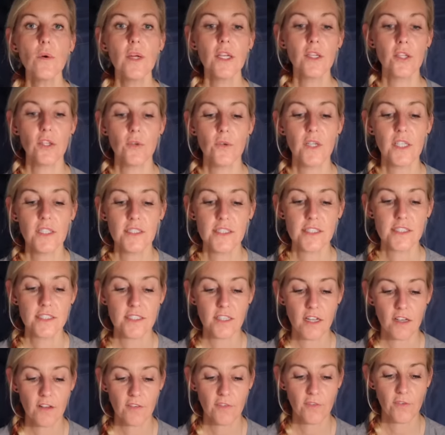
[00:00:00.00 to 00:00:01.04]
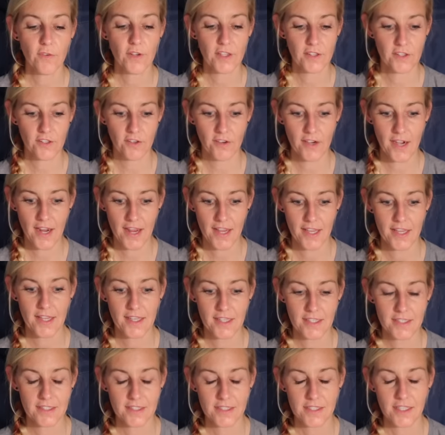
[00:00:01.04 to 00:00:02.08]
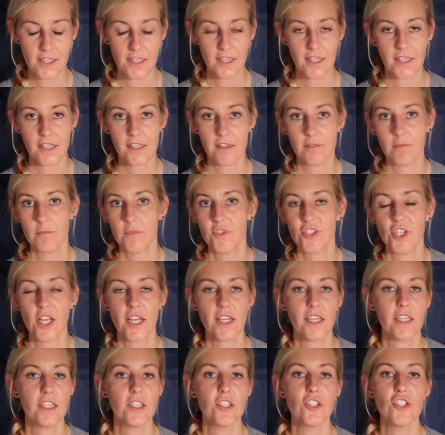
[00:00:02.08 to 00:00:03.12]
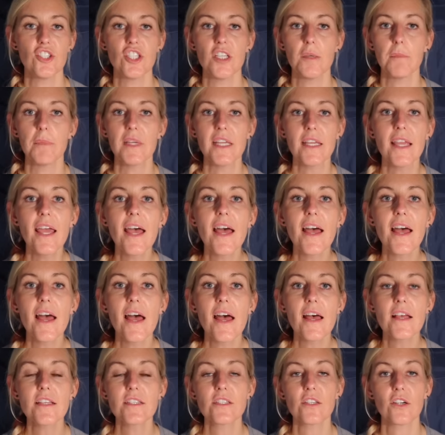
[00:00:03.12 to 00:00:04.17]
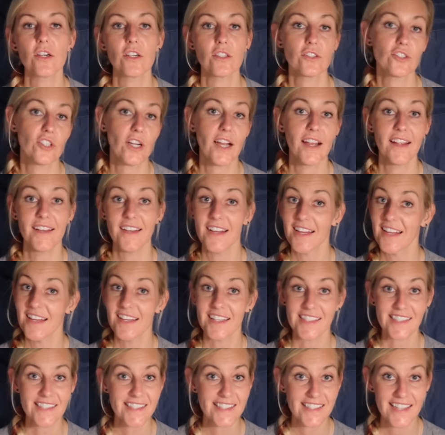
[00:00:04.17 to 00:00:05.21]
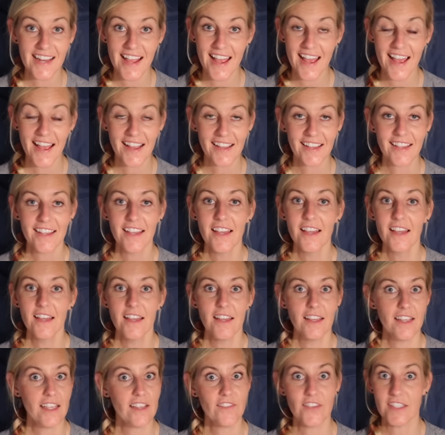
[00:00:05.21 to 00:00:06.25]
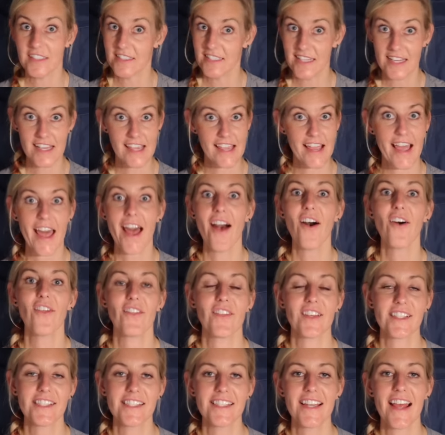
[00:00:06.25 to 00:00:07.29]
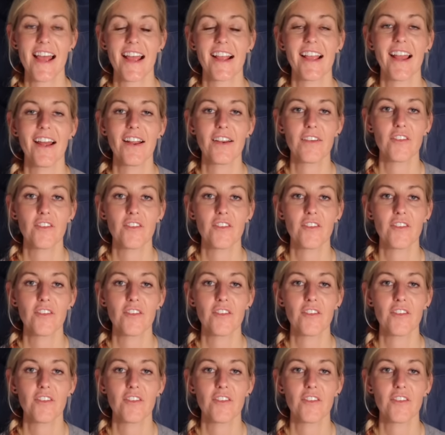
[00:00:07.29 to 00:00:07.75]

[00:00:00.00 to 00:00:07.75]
when doing stuff with your hands, like checking a GPS or trying to eat a snack, even digging out the snack out